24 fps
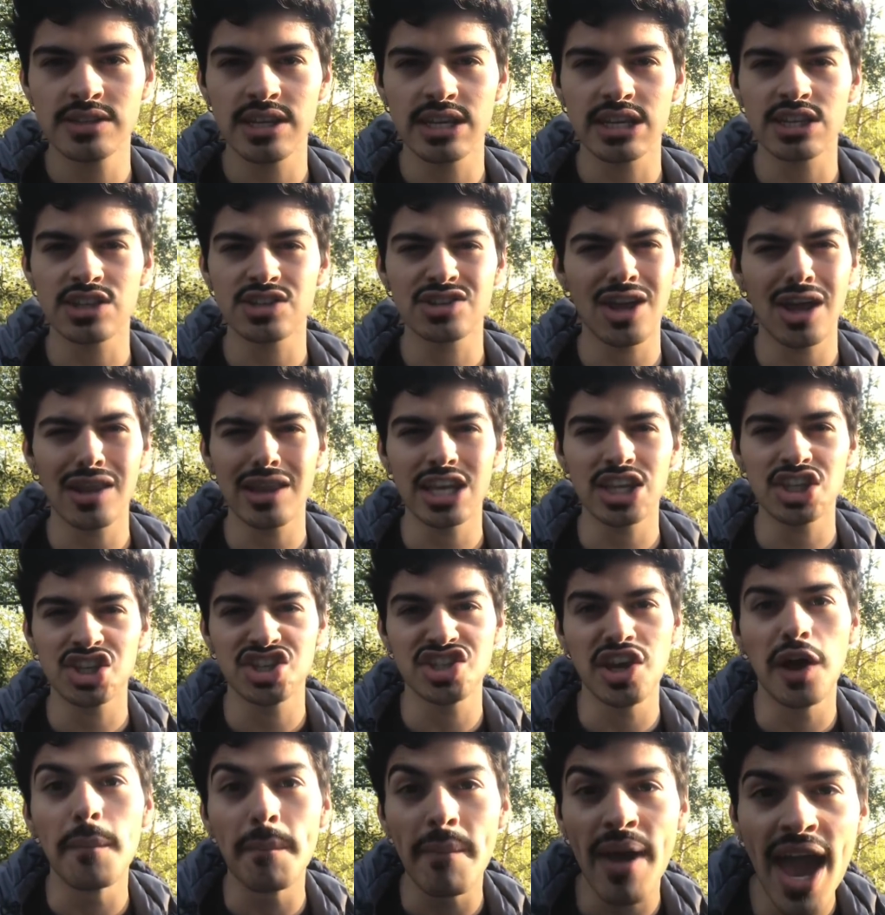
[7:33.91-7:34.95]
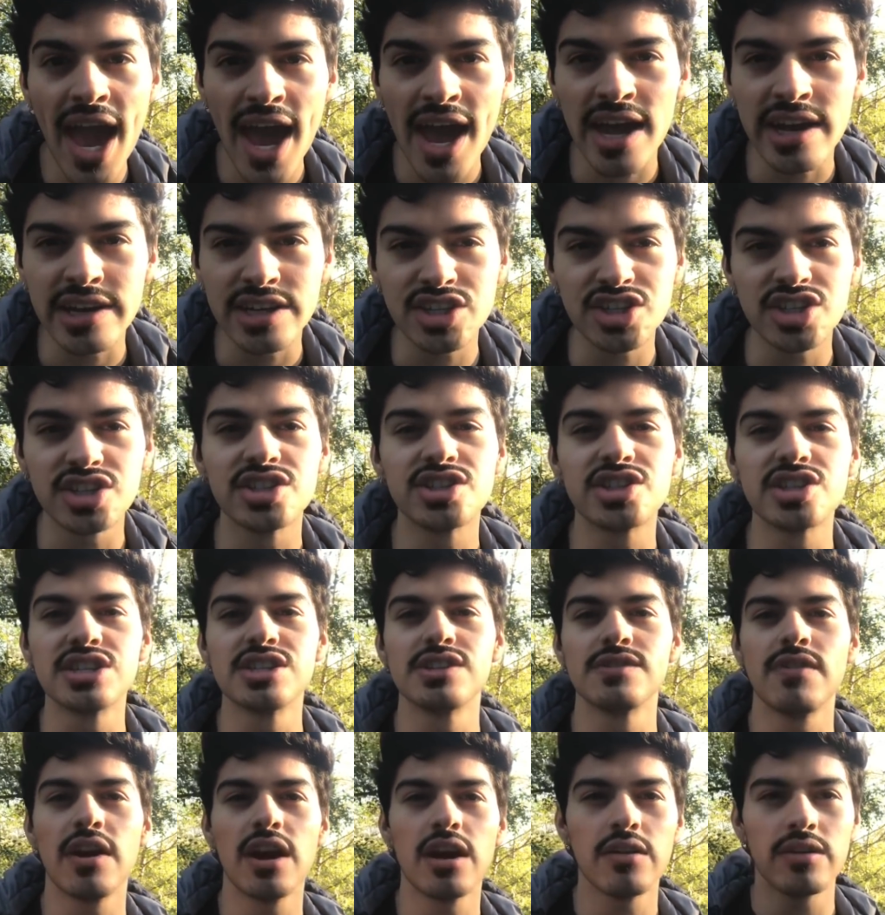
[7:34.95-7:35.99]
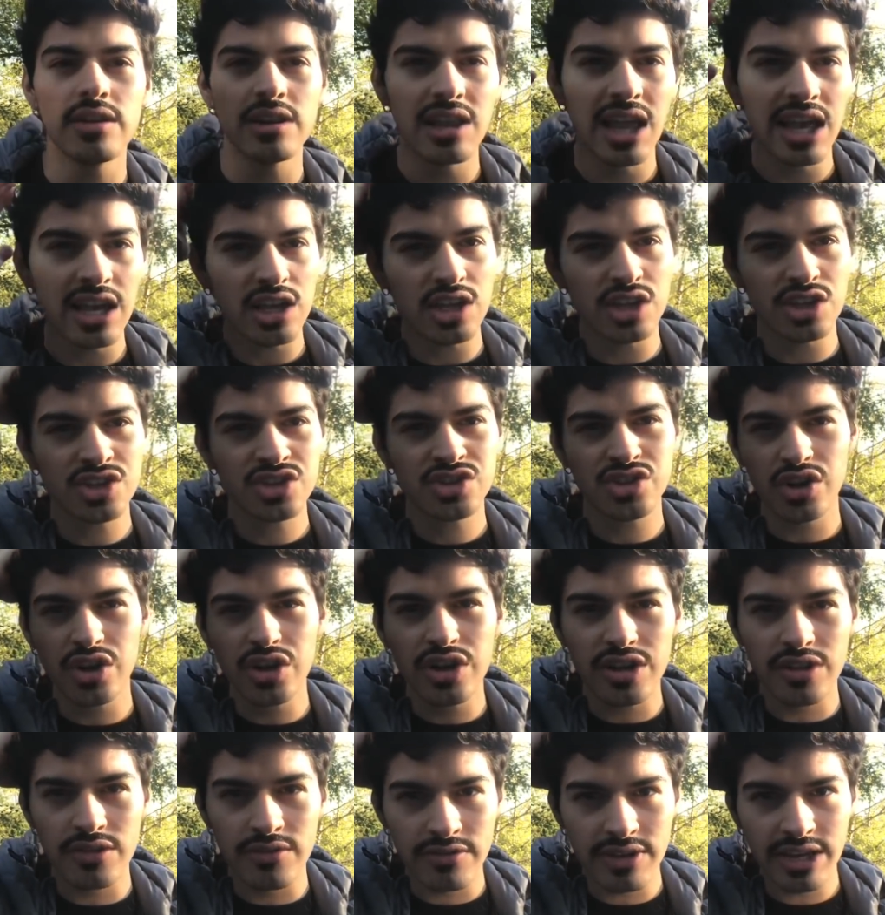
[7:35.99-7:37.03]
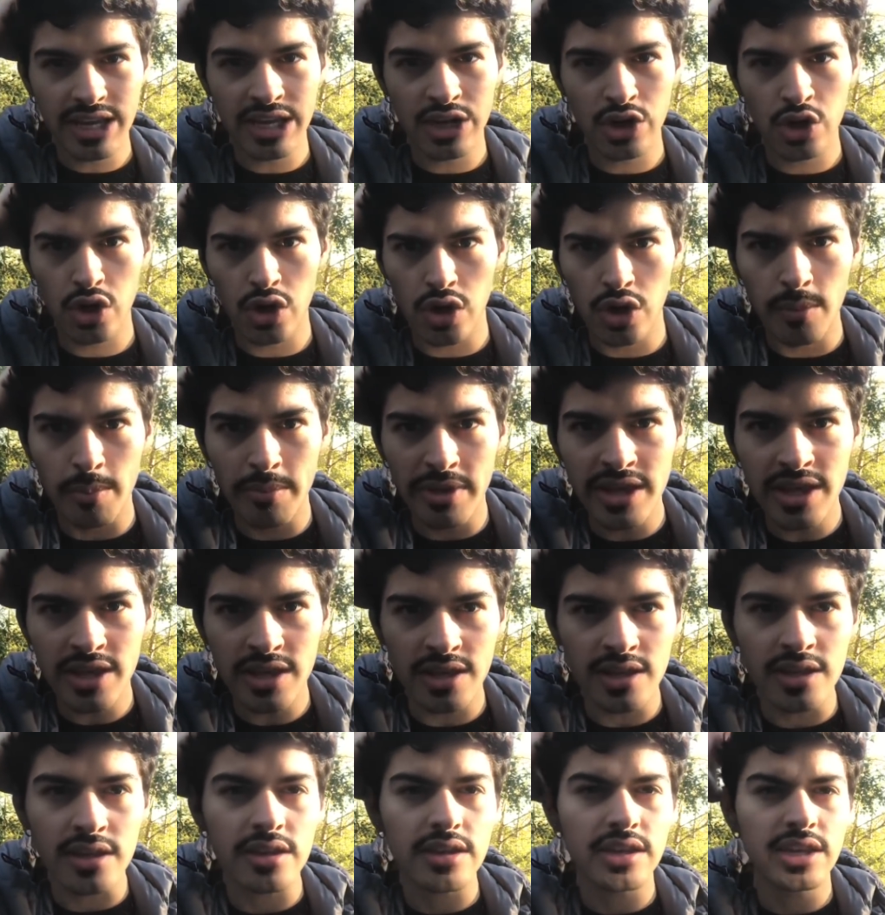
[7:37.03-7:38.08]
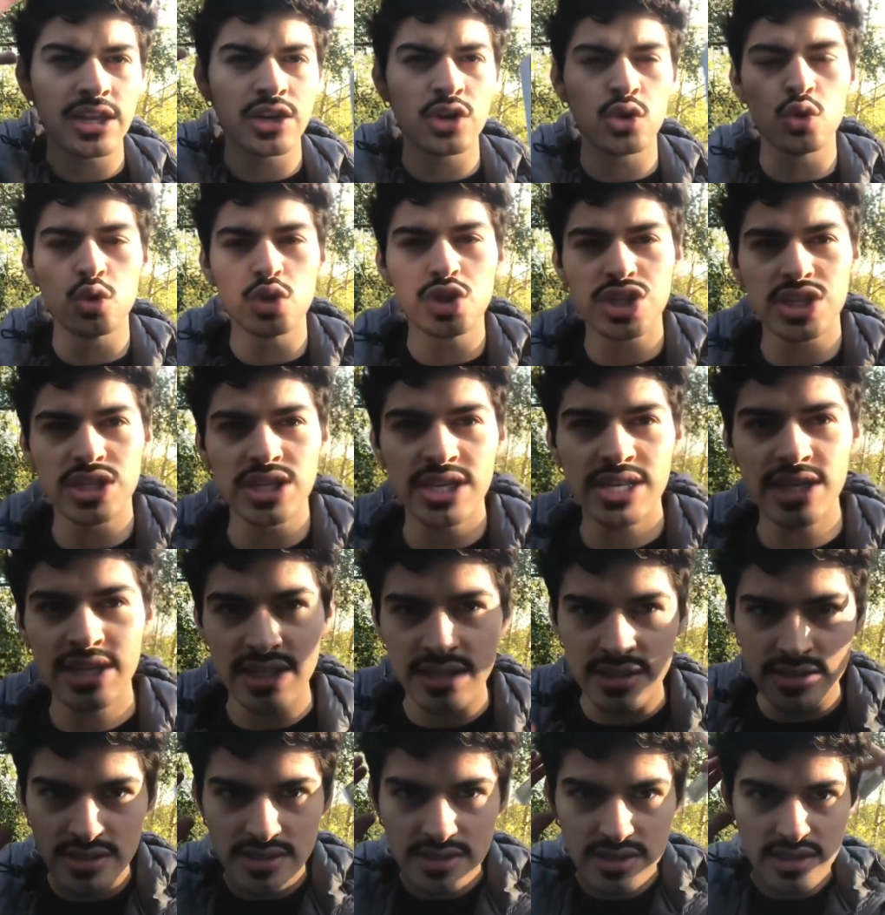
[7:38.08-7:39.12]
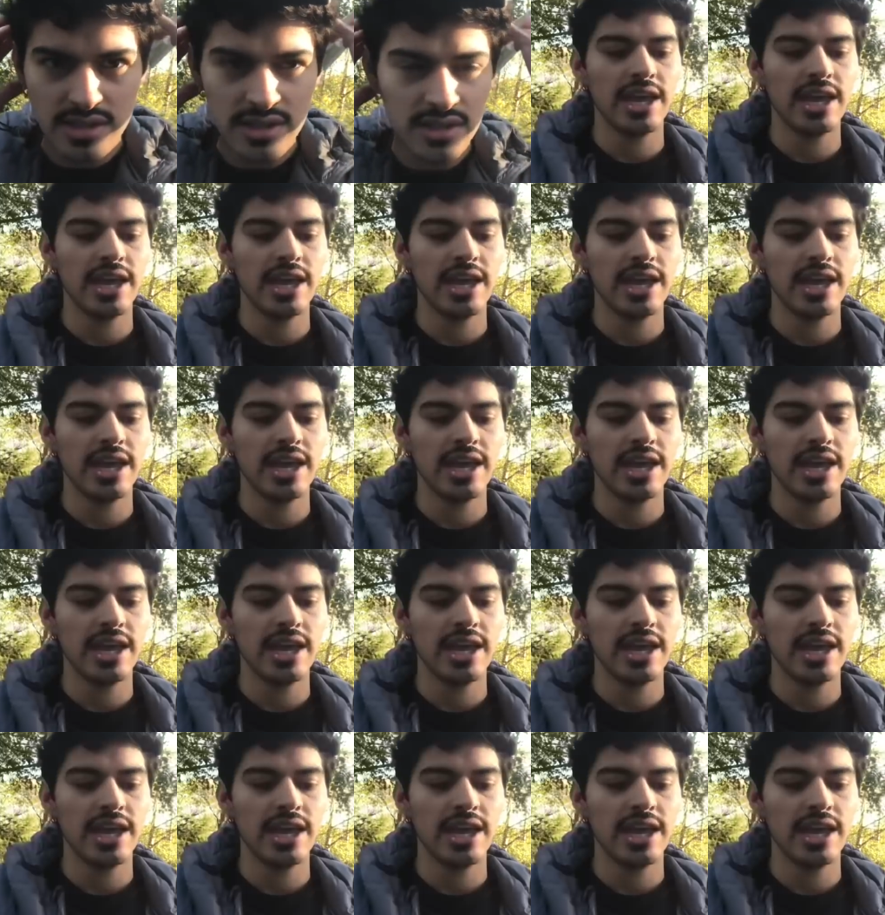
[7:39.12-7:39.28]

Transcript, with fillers: Like it's not like she's a man. She's just very like assertive in her being and who she is.